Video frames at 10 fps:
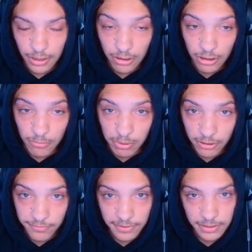are
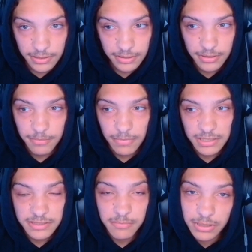perfect
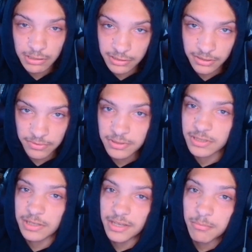makes a big difference in
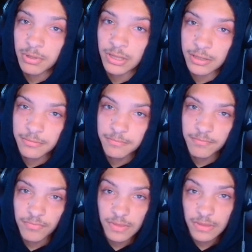gameplay.
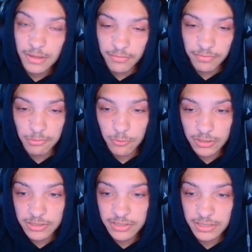If you want to
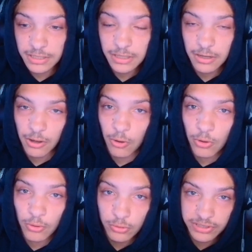see a
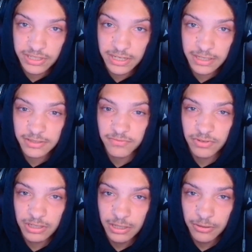whole settings
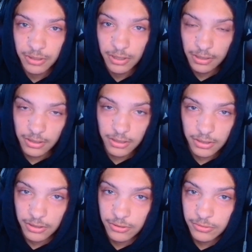video,
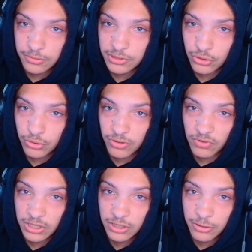go to the
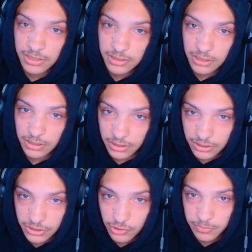video that's in the
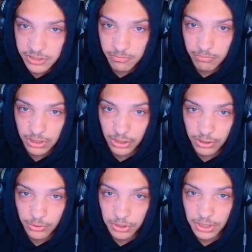description
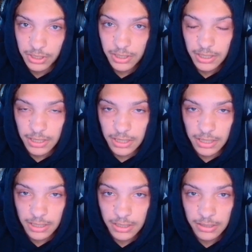below
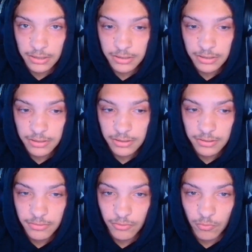and
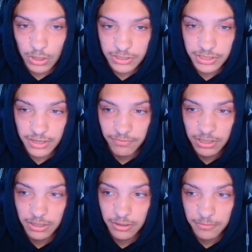watch that video.